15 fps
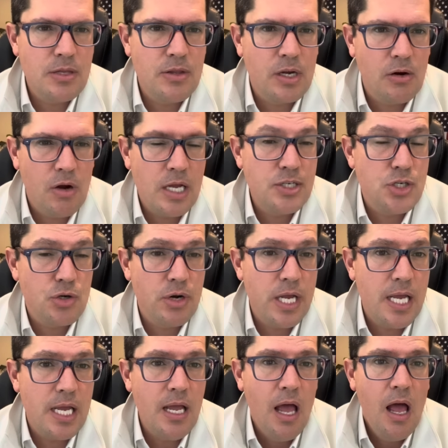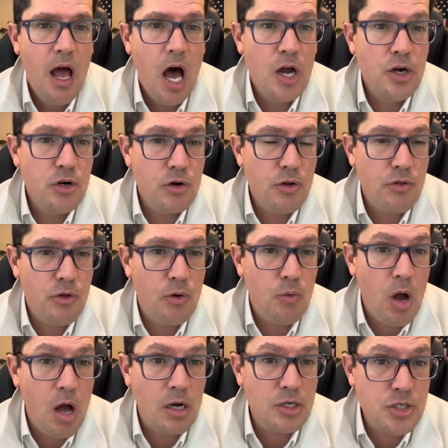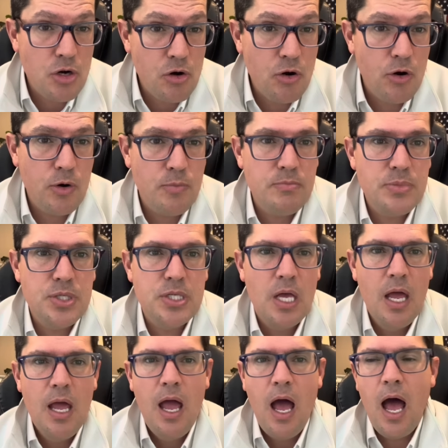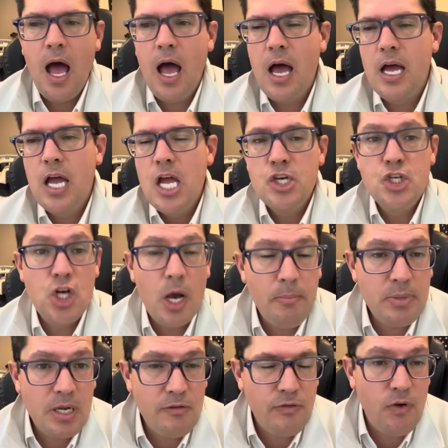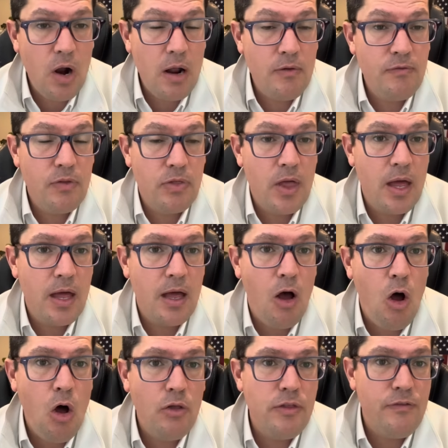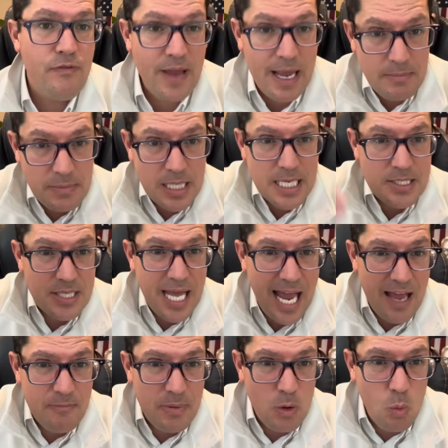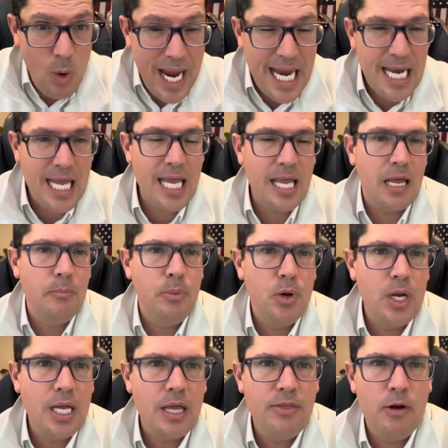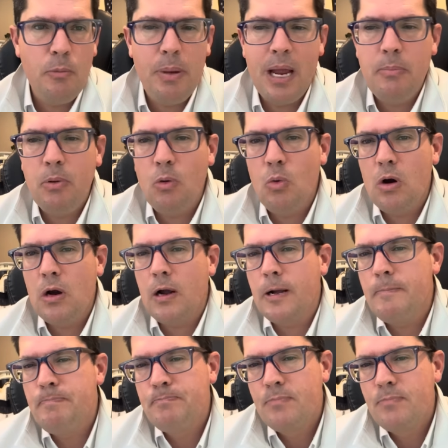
the country under the wrong terms, uh, jumped in front of the all the families that have been waiting and putting in their paperwork.